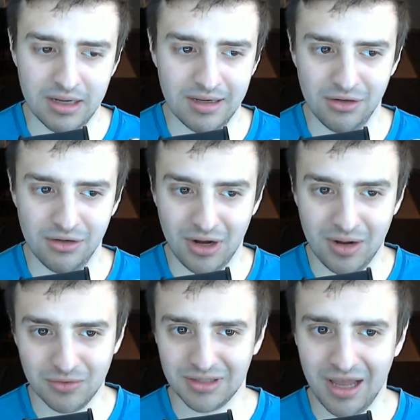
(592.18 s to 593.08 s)
you're
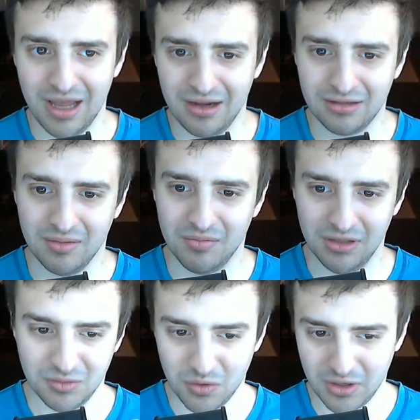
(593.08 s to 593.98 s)
able to take something
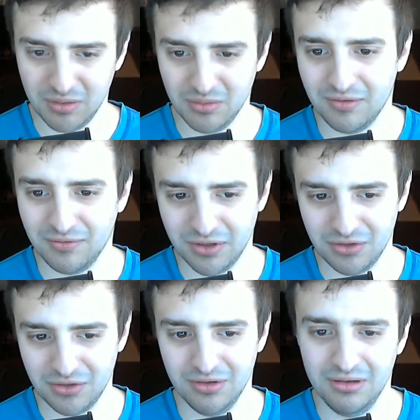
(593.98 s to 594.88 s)
that's working with that
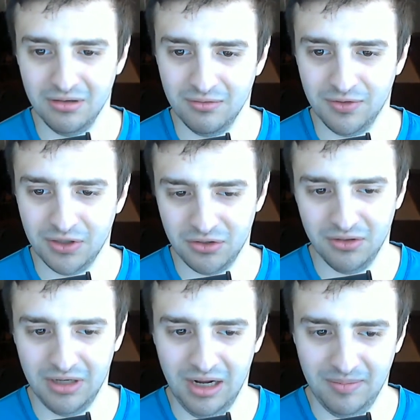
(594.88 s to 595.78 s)
fixture
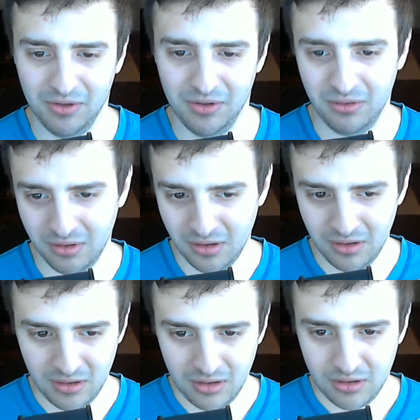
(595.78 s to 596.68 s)
adapter,
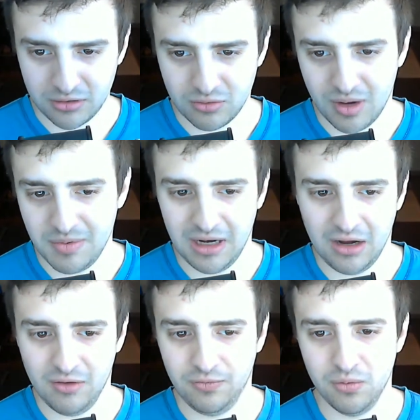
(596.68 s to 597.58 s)
swap it
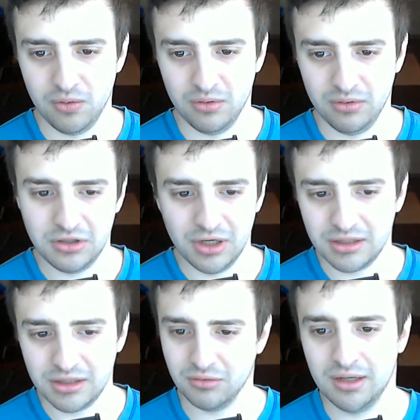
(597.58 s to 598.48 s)
out for the
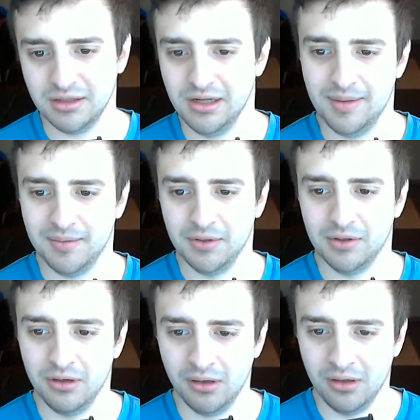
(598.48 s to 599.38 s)
JSON REST
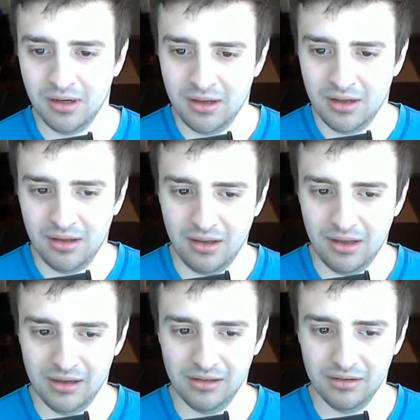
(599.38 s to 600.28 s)
adapter,
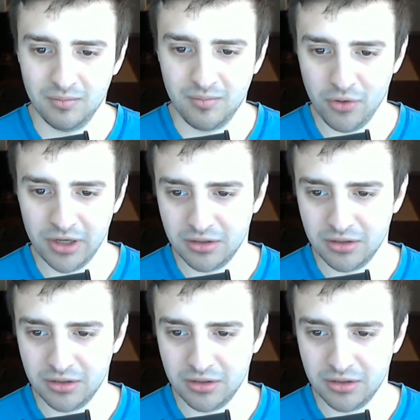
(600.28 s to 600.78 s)
and point it to